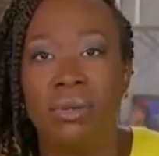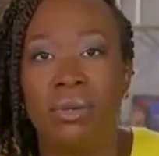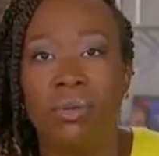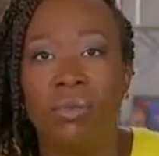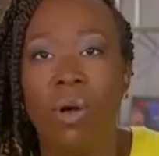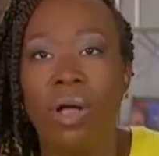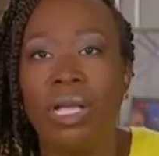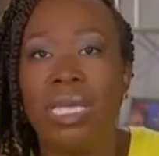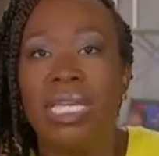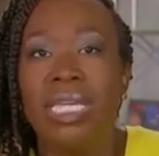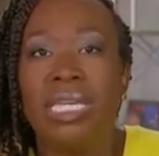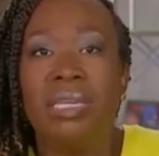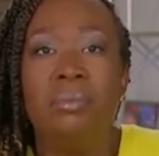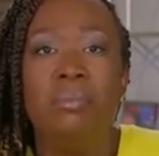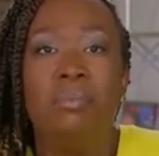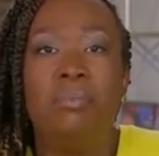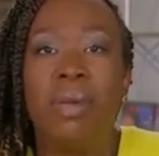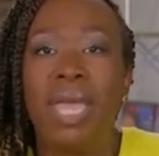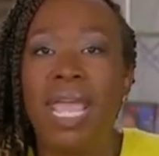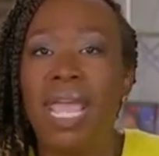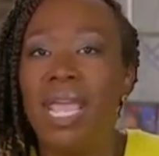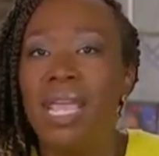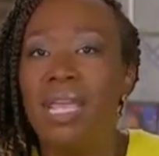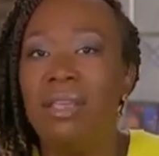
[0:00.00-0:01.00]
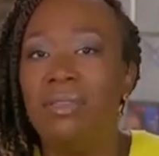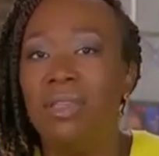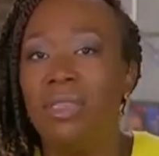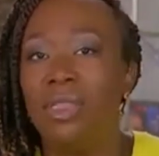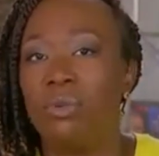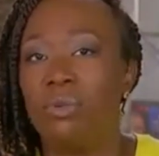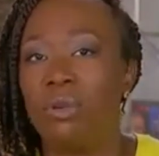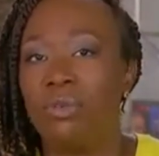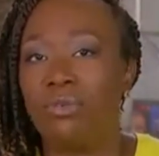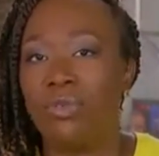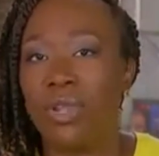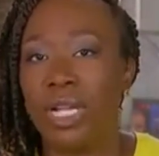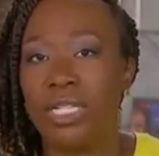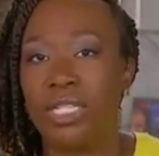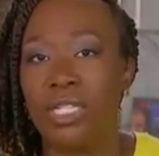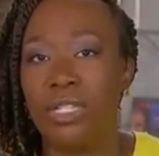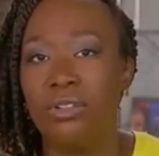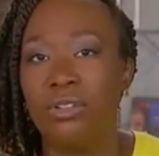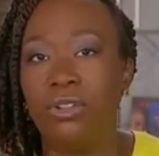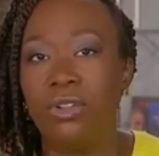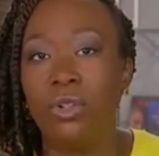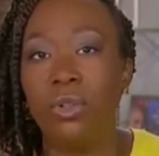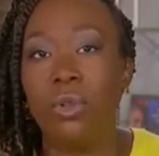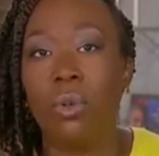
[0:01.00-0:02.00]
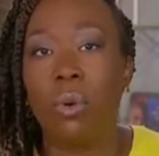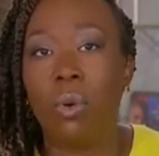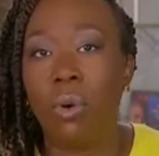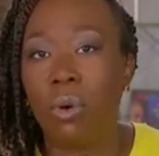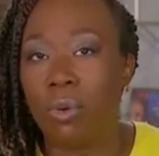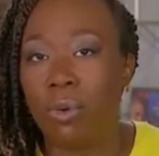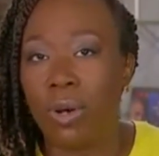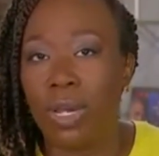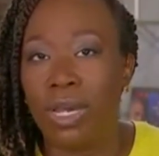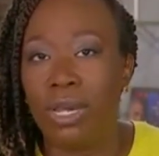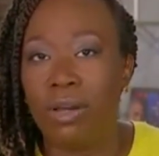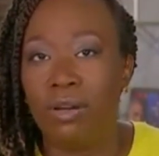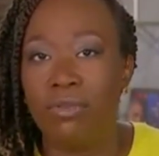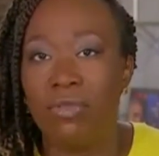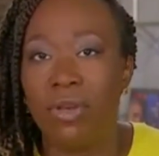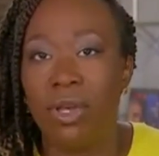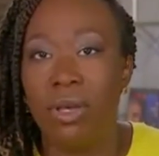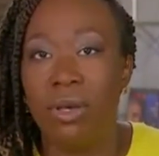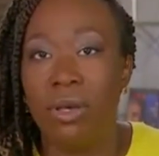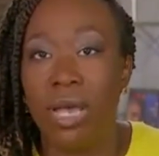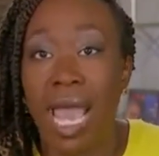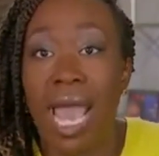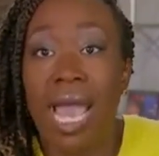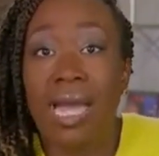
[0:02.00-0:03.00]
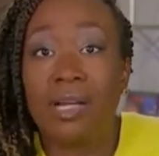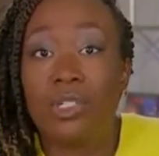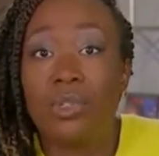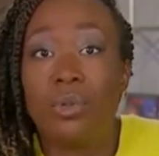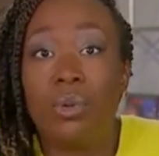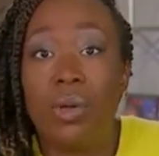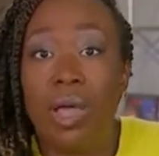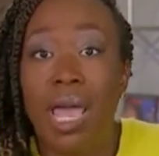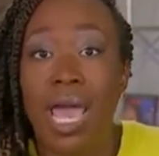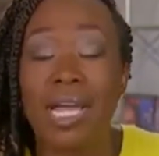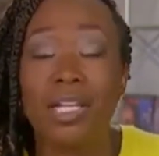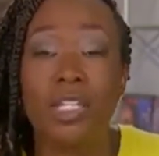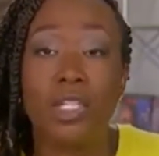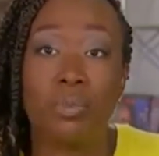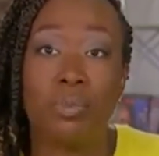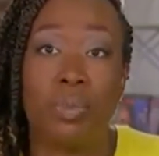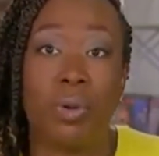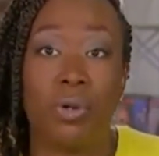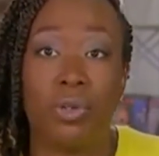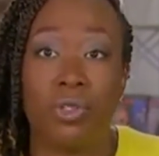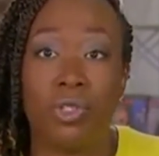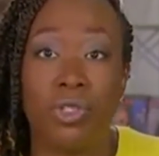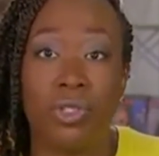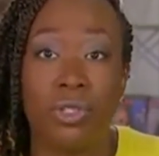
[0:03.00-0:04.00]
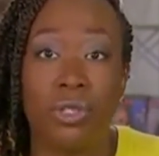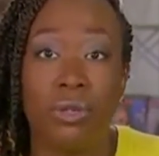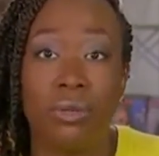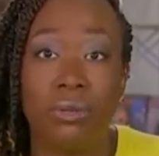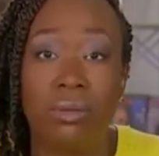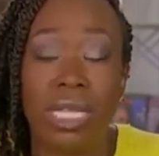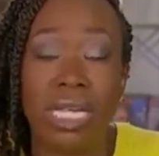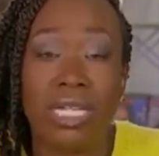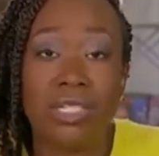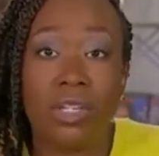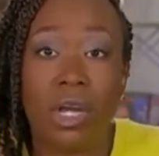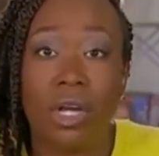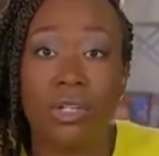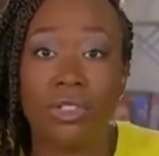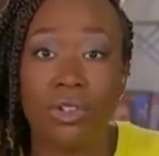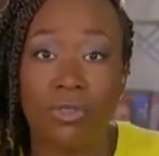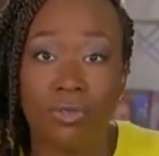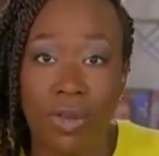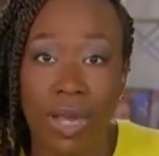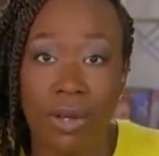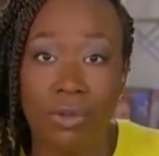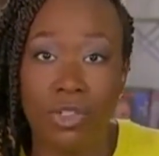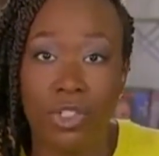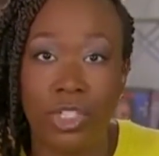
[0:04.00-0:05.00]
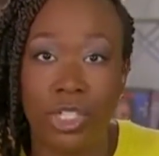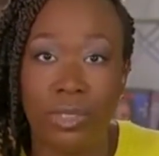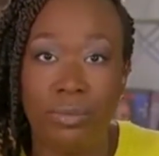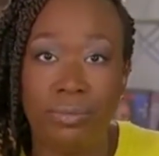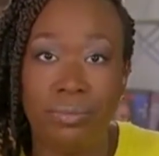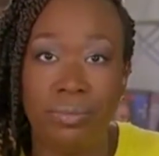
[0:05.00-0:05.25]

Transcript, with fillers: While he can bathe in the reflected glory of actual experts like Dr. Fauci.